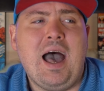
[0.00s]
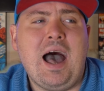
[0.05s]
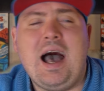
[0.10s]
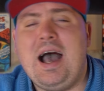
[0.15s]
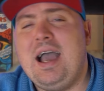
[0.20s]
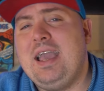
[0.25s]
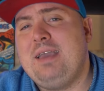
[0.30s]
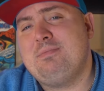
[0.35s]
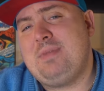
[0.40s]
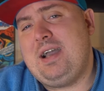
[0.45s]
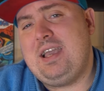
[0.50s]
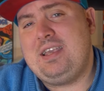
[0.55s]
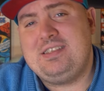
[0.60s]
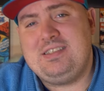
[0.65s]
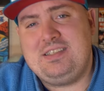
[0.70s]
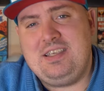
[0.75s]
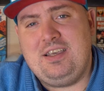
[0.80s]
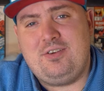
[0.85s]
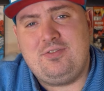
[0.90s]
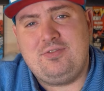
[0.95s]
I
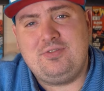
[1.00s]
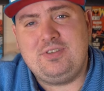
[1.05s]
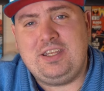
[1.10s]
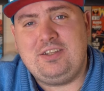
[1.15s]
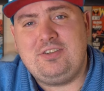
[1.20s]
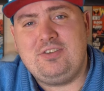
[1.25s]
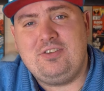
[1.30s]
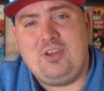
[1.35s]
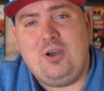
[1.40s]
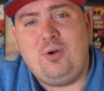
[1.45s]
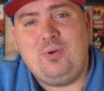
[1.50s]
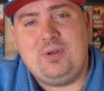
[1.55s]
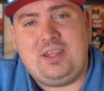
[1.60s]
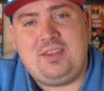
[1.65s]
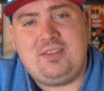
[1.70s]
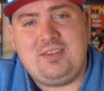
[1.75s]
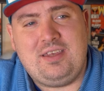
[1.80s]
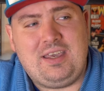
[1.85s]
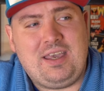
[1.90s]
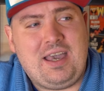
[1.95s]
myself need to know
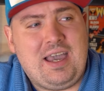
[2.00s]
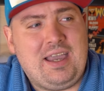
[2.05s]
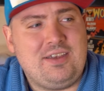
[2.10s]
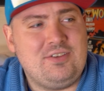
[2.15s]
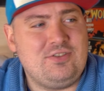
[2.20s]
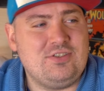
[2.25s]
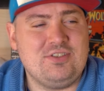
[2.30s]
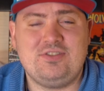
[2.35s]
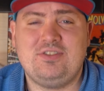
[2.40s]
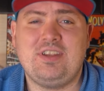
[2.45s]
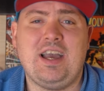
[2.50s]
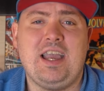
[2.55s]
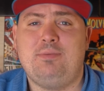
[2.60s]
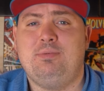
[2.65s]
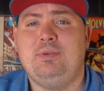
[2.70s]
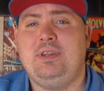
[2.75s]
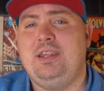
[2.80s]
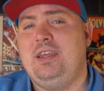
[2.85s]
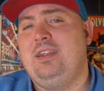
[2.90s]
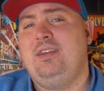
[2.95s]
anything I can just
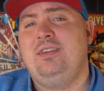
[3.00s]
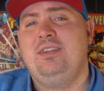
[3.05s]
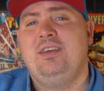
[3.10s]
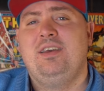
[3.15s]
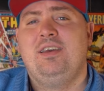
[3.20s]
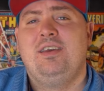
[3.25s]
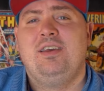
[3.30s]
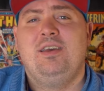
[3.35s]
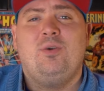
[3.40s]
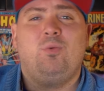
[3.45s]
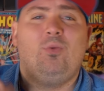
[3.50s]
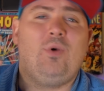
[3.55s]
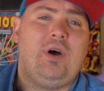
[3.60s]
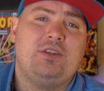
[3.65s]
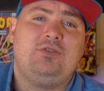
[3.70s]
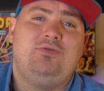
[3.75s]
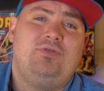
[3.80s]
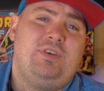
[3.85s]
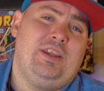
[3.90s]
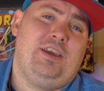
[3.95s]
type it in,
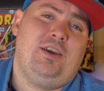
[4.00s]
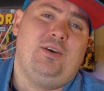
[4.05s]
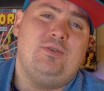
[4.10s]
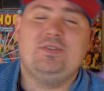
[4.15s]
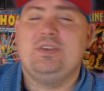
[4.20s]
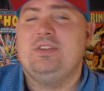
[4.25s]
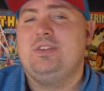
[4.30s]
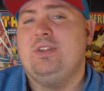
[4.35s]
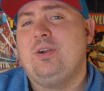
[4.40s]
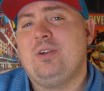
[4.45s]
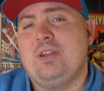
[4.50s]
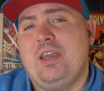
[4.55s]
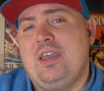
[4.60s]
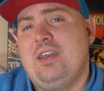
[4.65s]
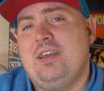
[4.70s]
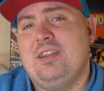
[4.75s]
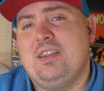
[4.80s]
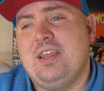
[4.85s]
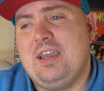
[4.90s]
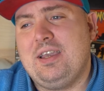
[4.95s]
watch videos and learn
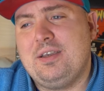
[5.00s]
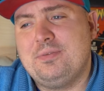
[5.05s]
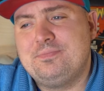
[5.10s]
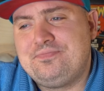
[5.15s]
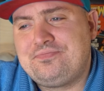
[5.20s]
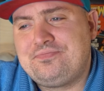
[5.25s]
it and like